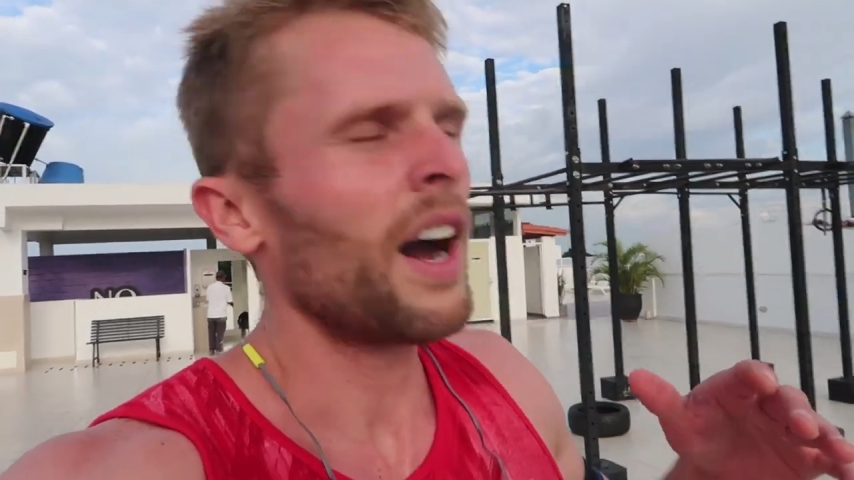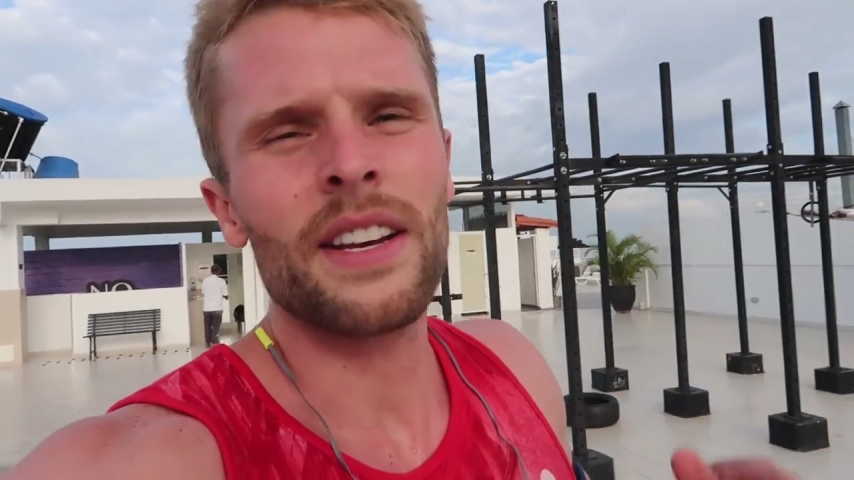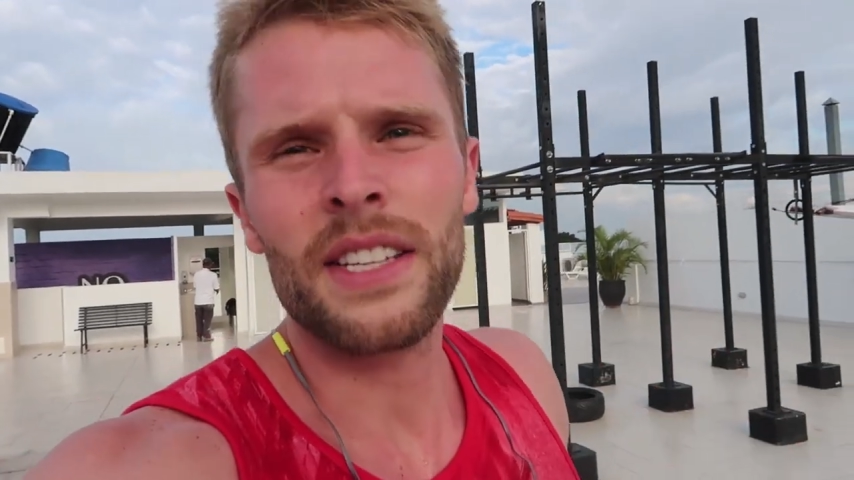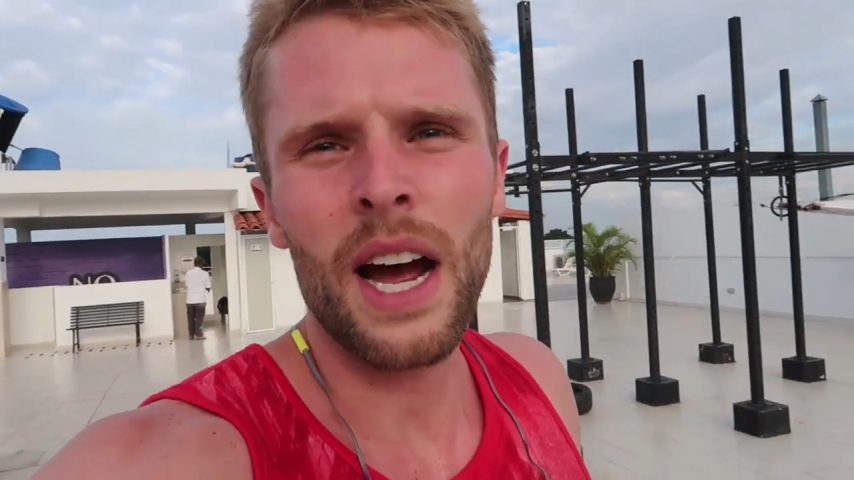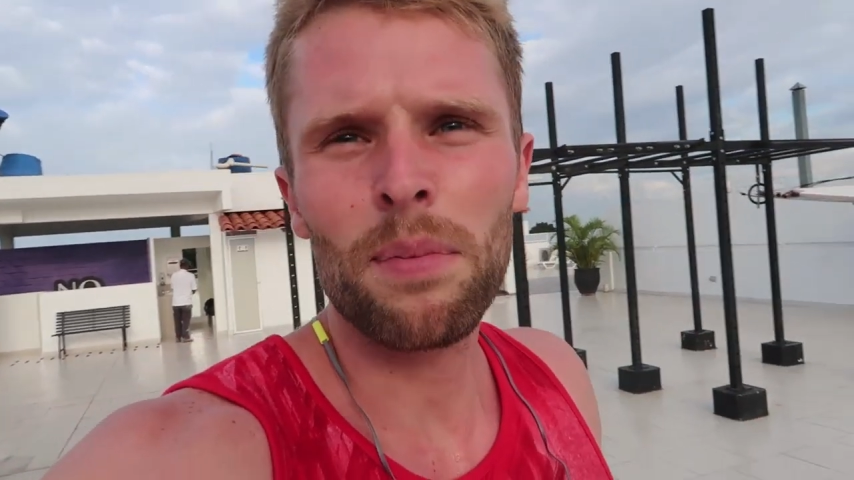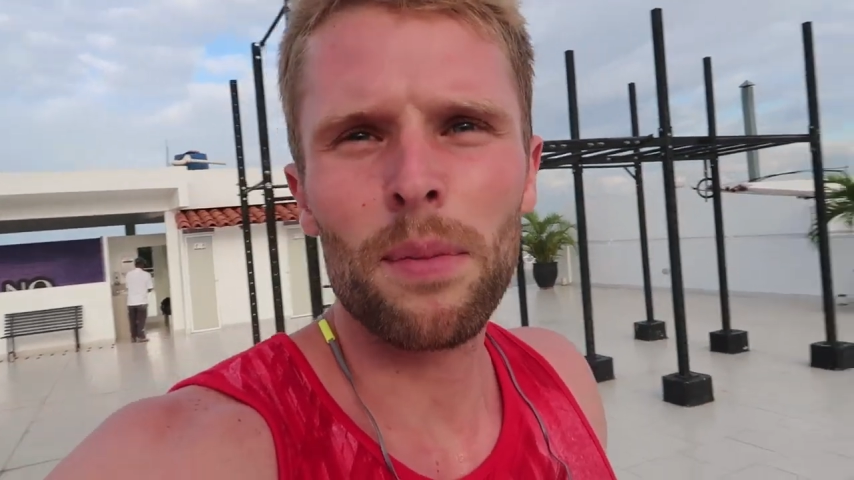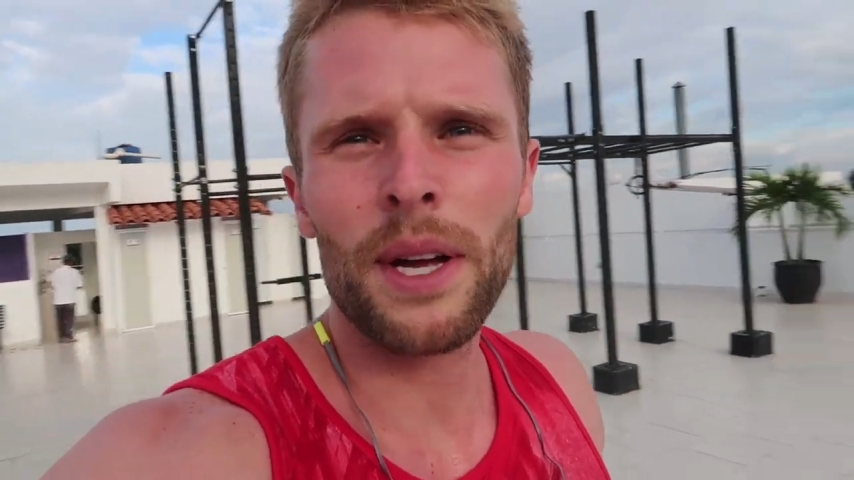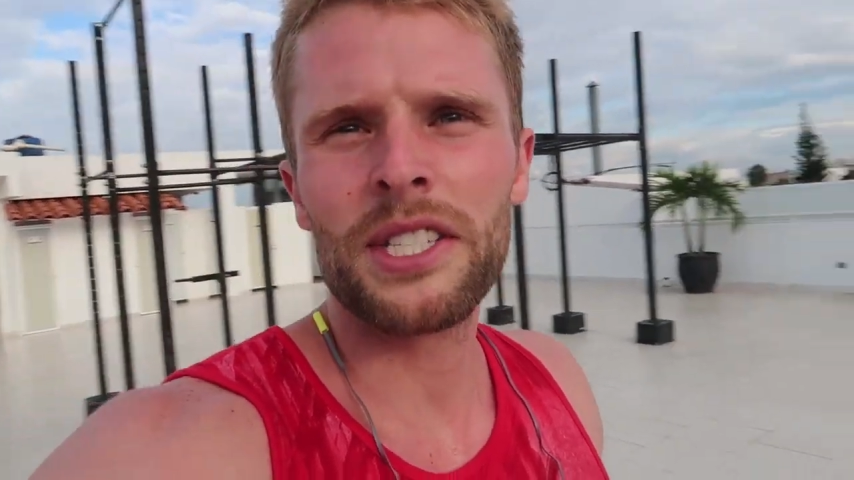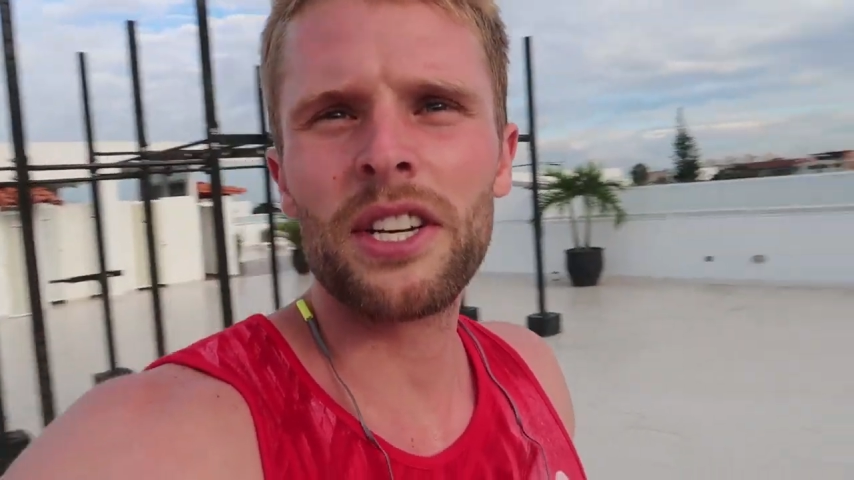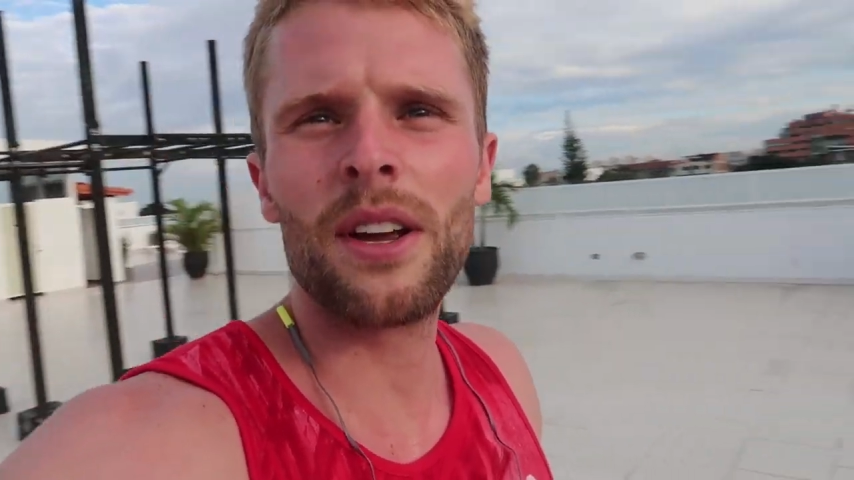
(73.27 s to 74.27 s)
on top of
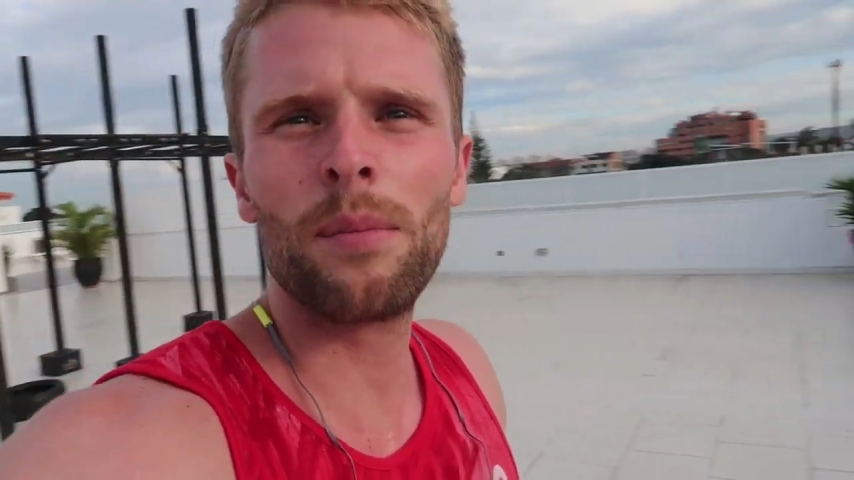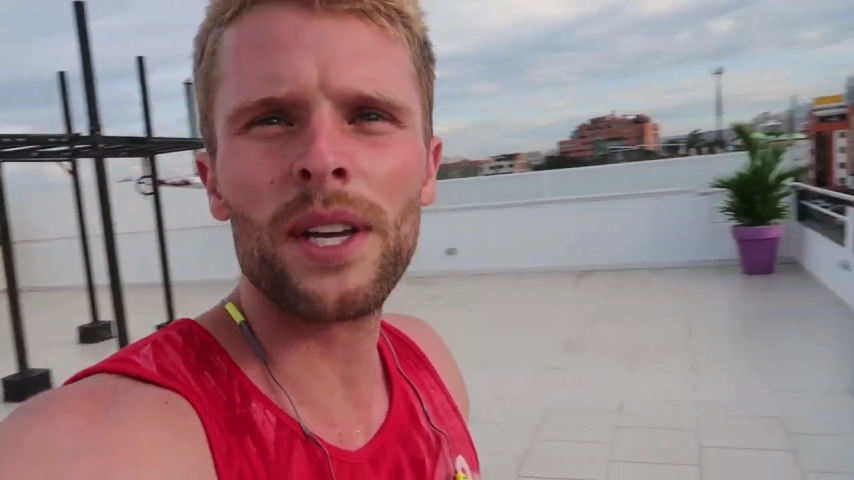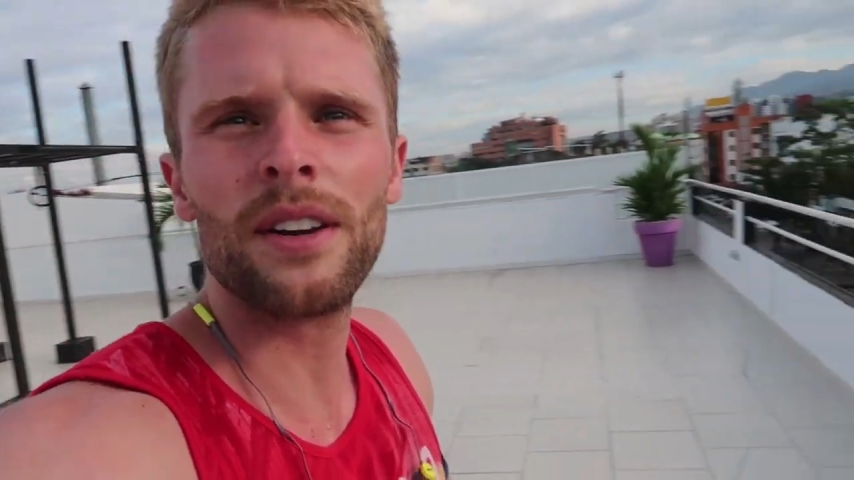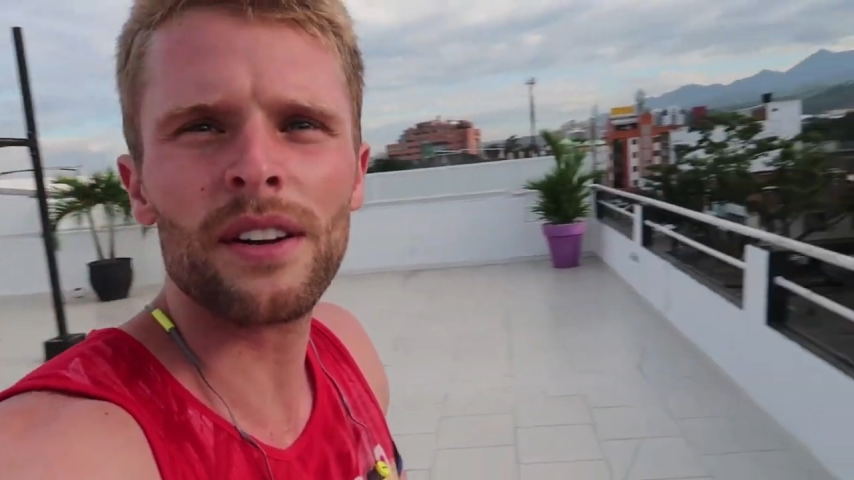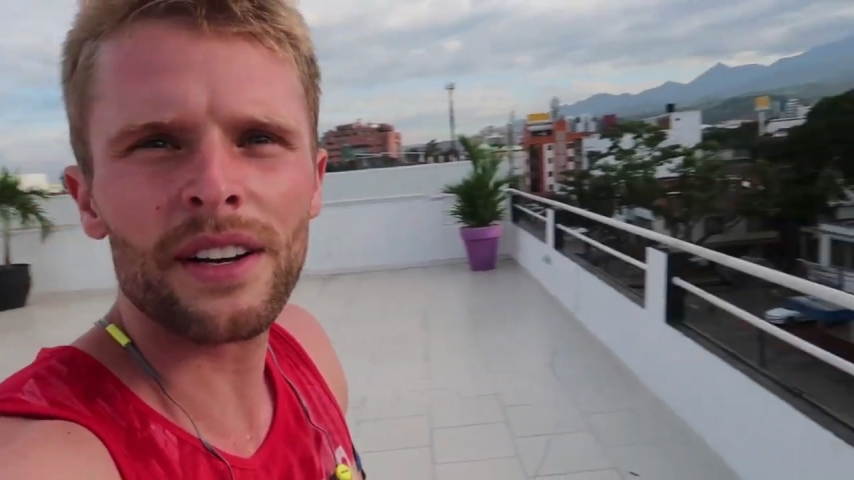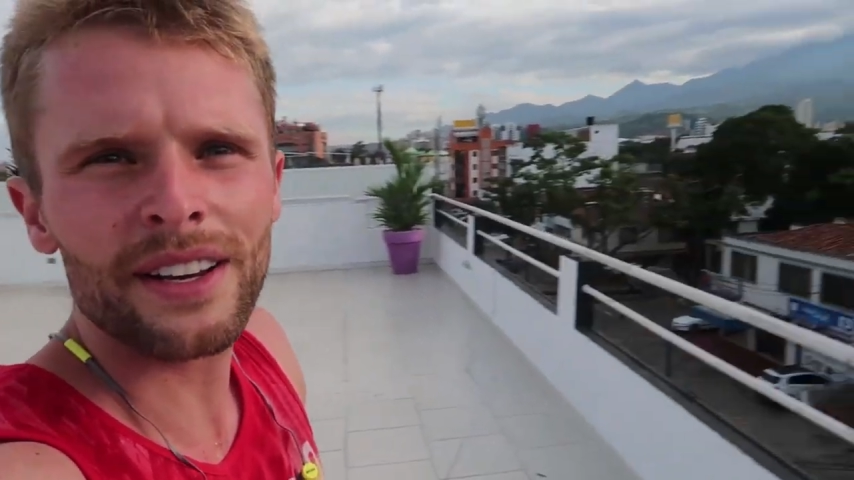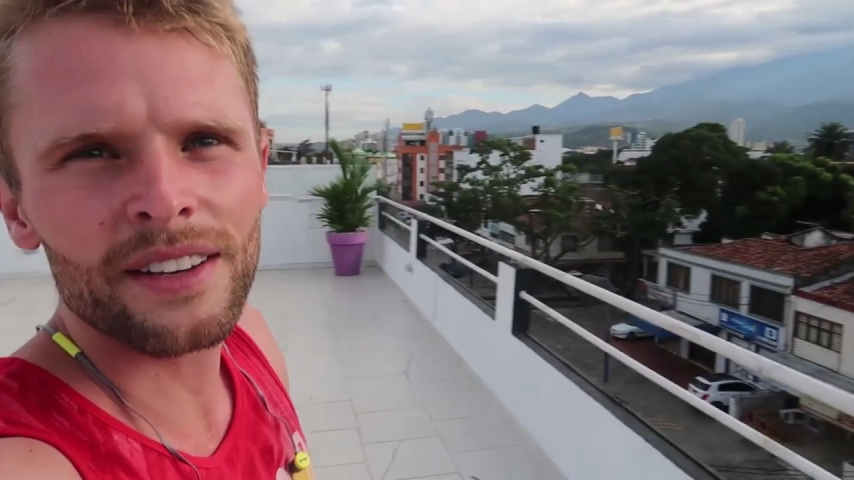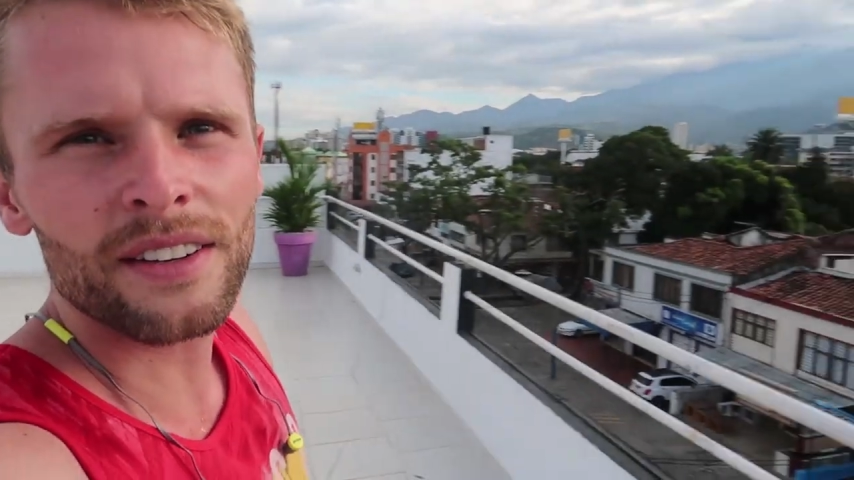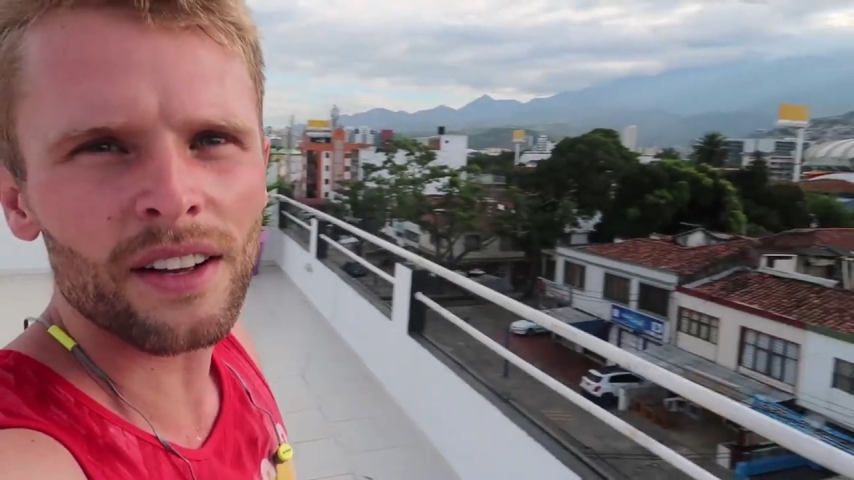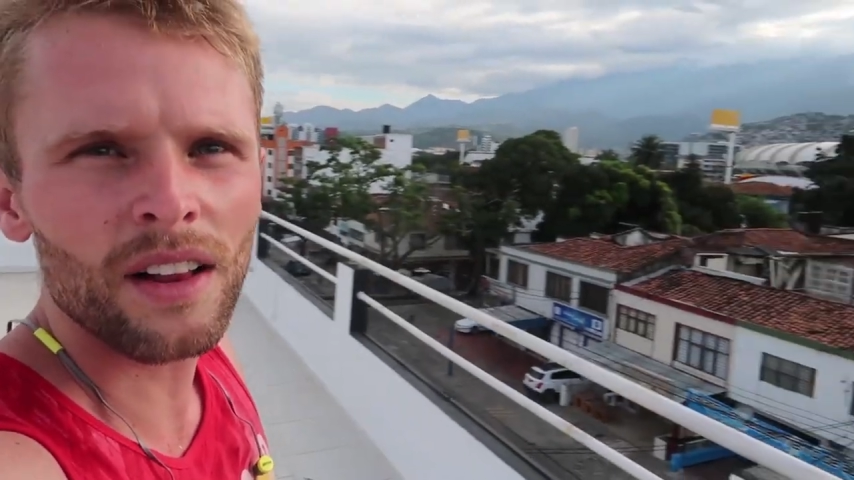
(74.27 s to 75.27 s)
my gym here
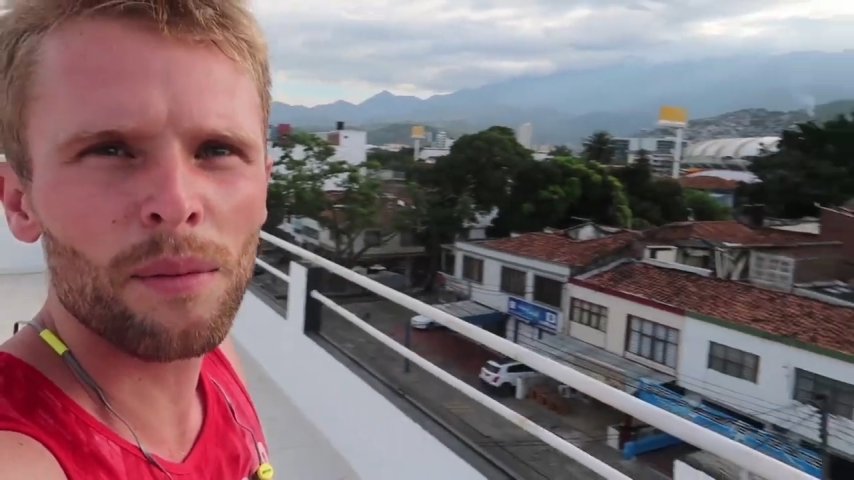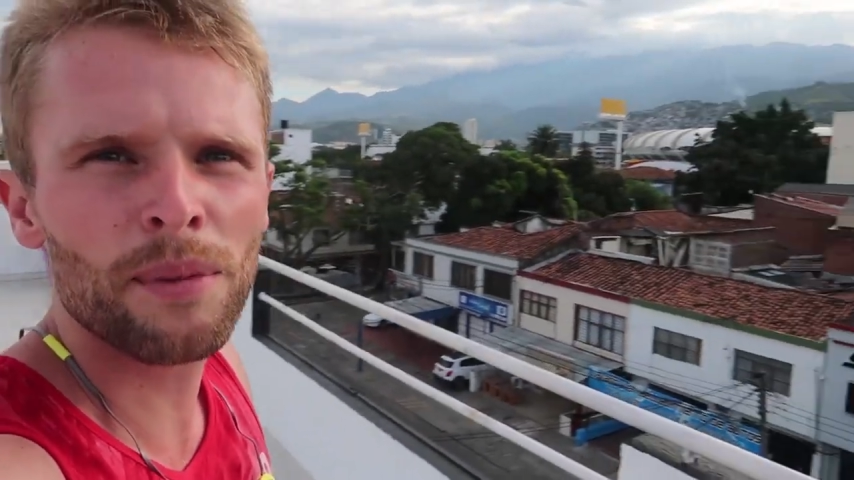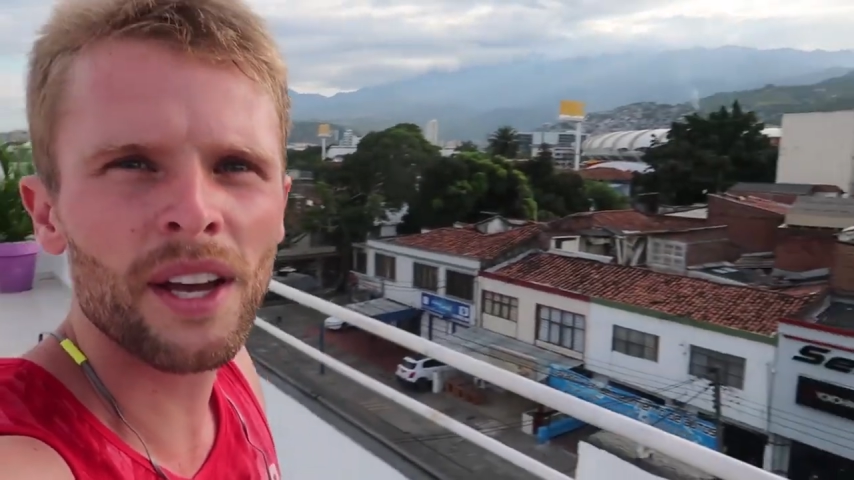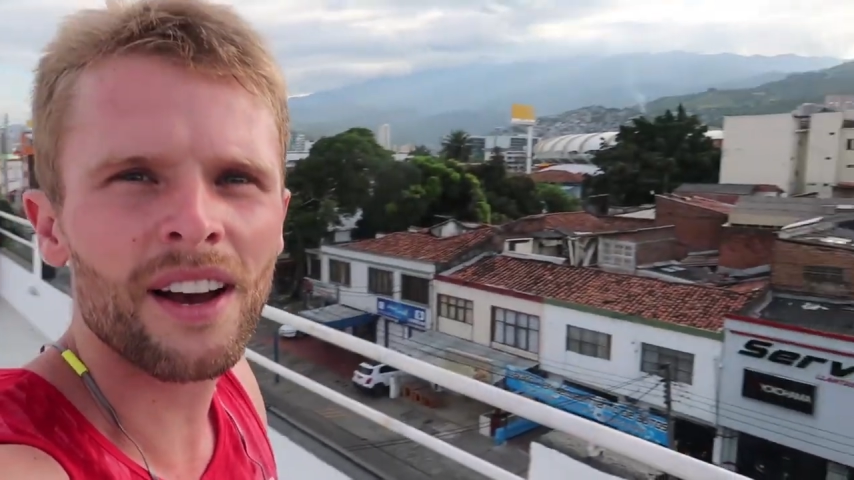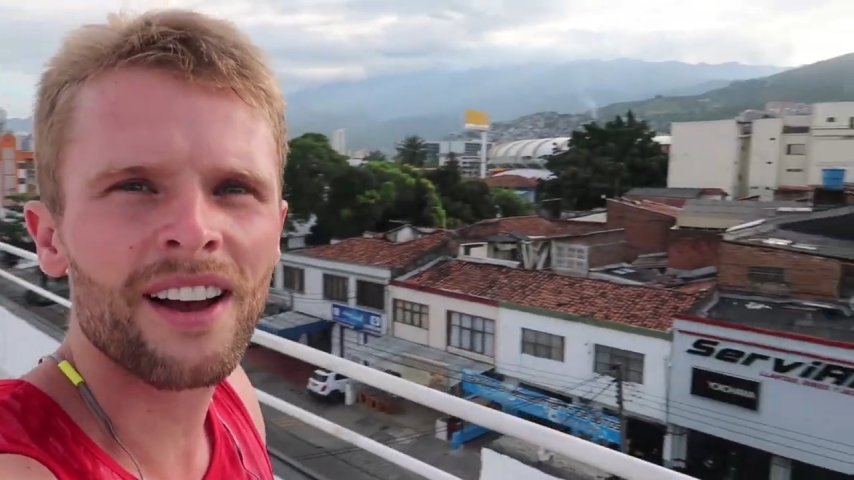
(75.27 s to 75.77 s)
in Colombia.